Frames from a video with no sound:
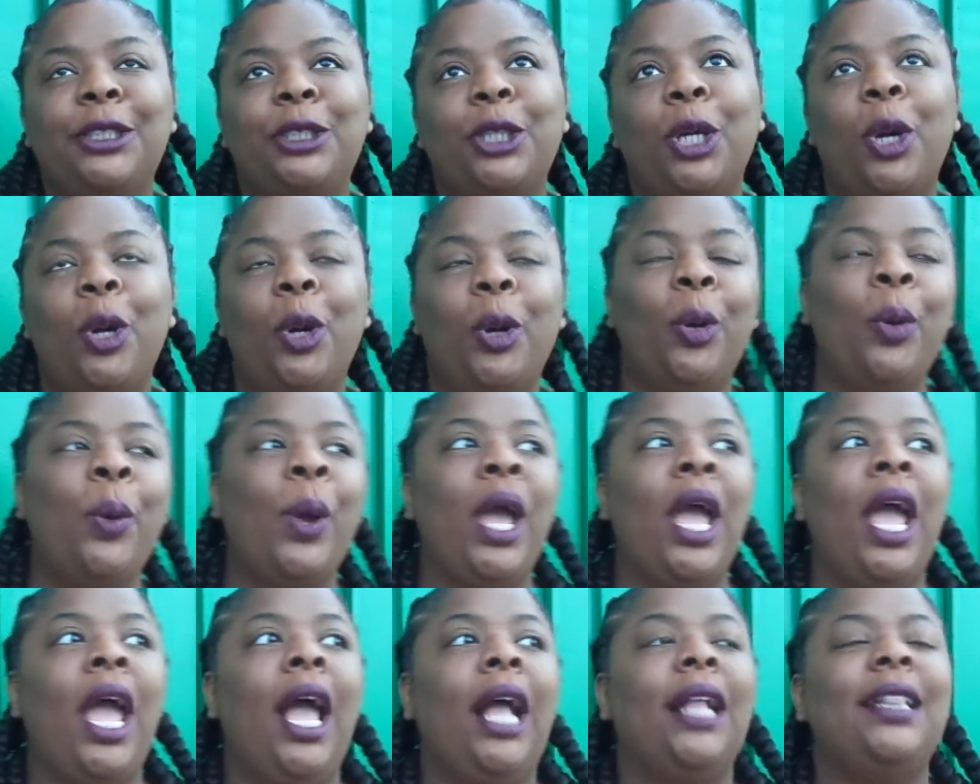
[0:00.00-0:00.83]
So
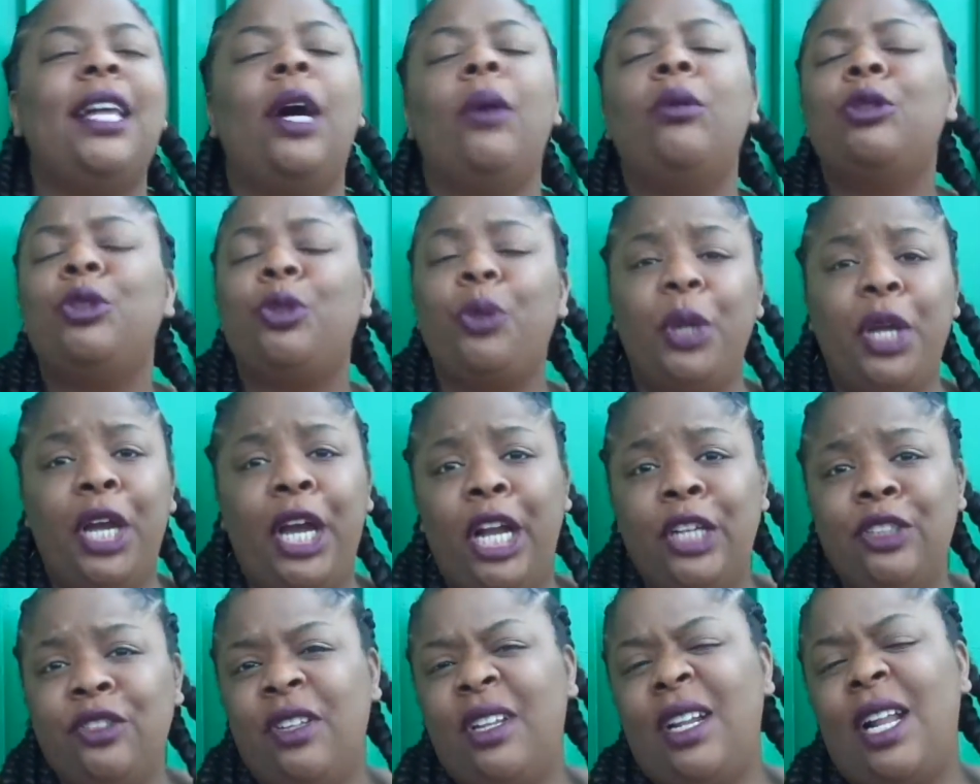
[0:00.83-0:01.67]
that was
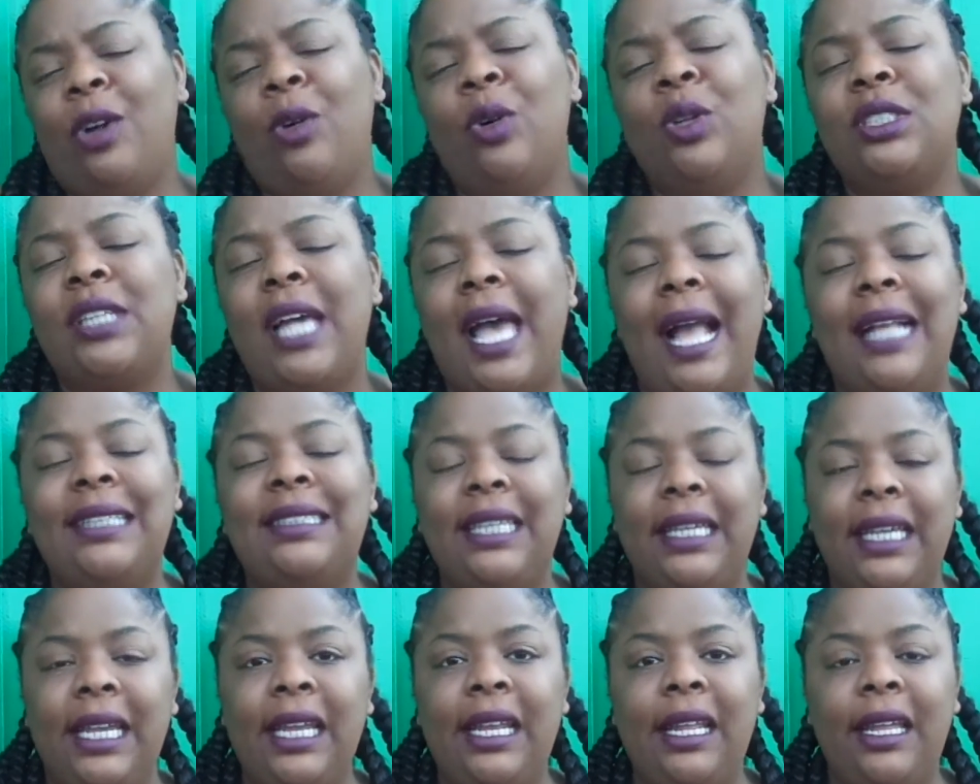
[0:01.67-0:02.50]
$300, and of course I had
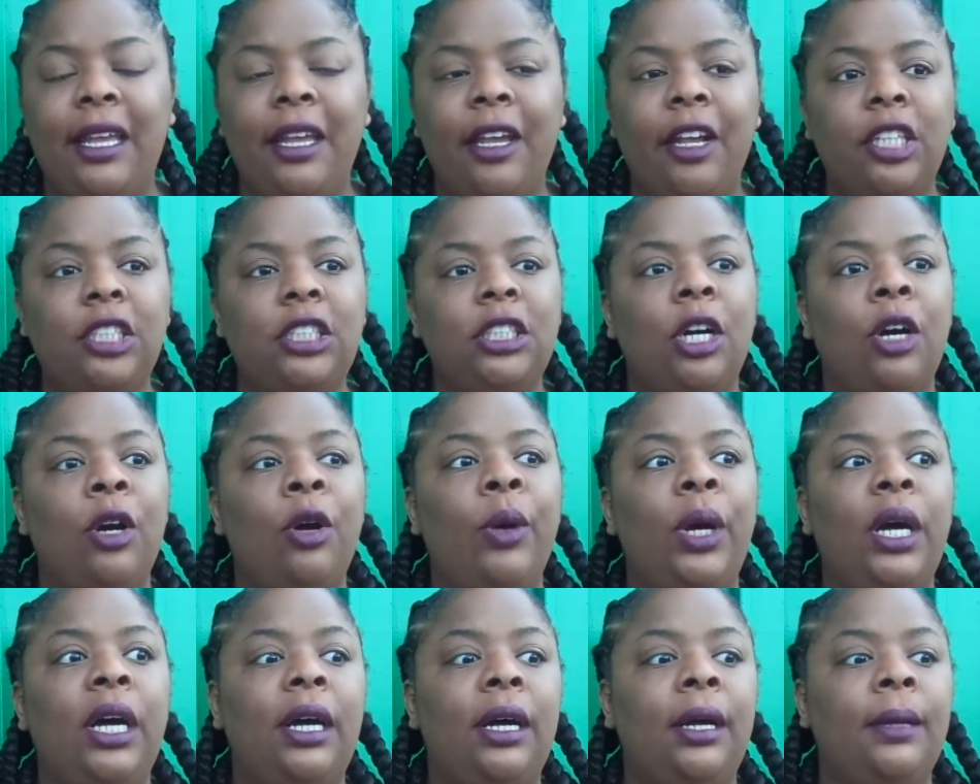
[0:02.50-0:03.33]
to eat here. So
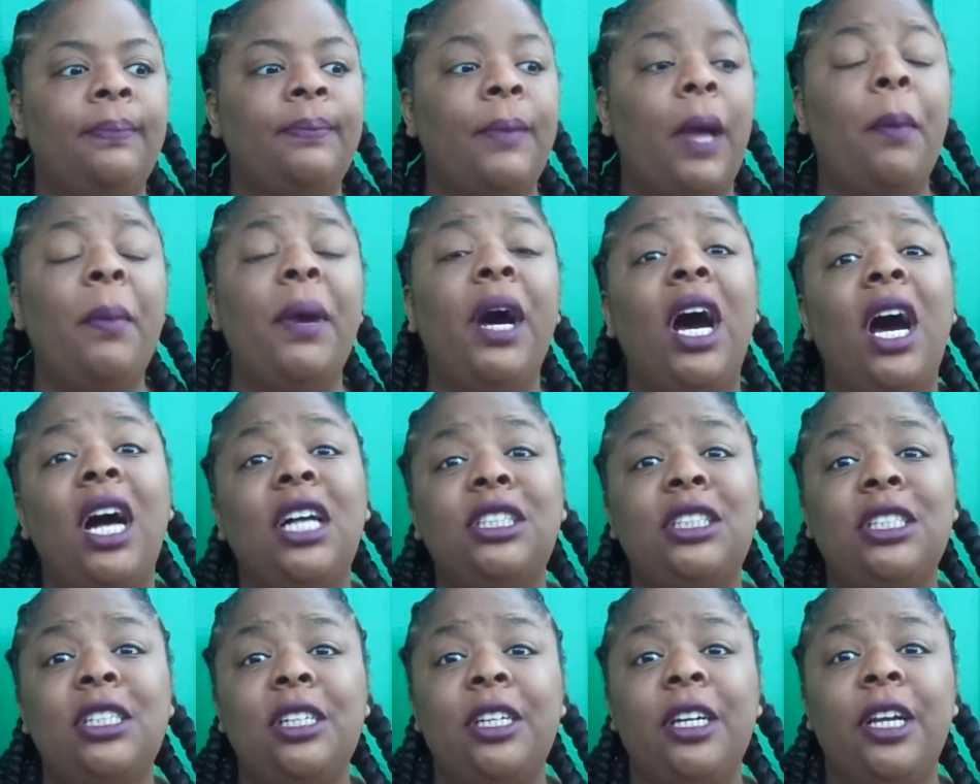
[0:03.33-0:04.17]
I'm a
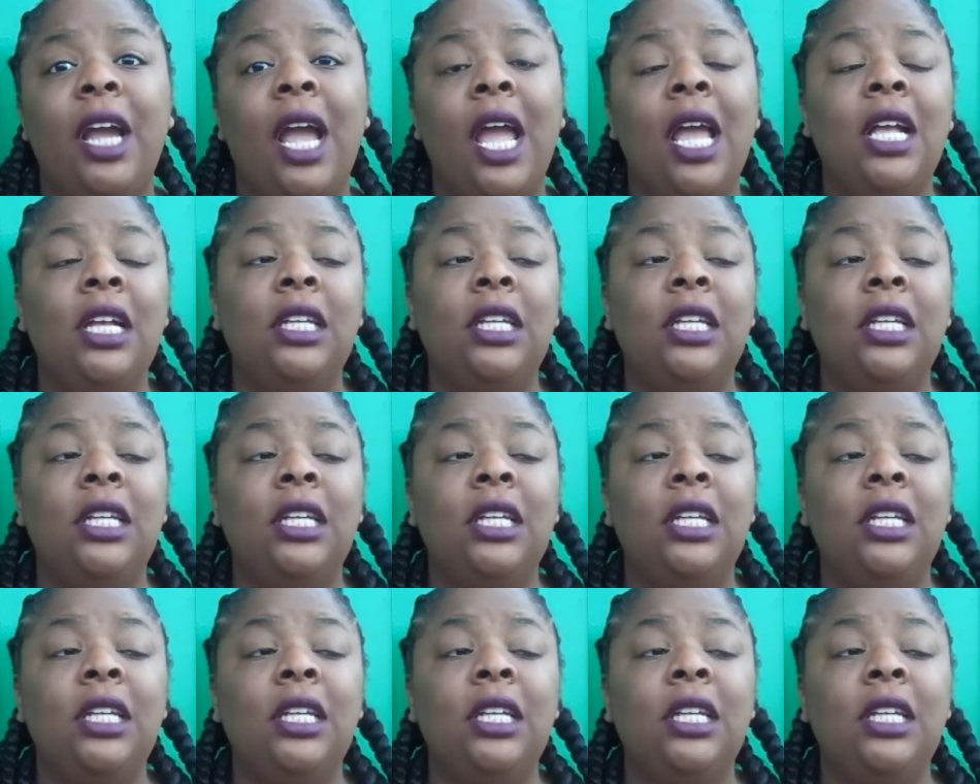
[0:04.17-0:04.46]
hustler.